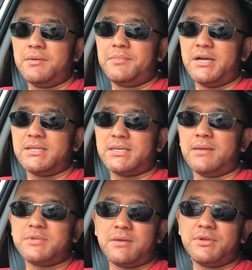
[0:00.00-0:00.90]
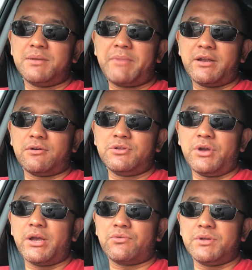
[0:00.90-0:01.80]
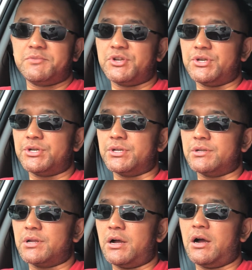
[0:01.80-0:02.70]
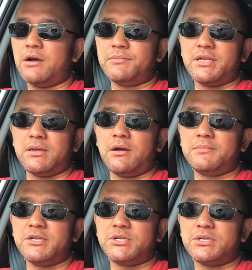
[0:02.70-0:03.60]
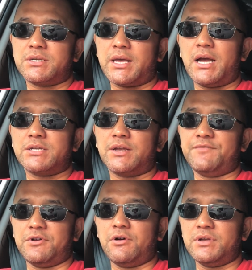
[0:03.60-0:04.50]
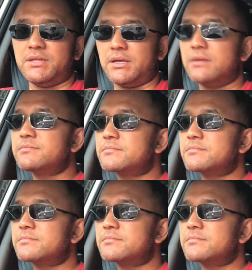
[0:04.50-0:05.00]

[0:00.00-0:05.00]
But at the same time, depending on your equity position, how much cash have you got in there.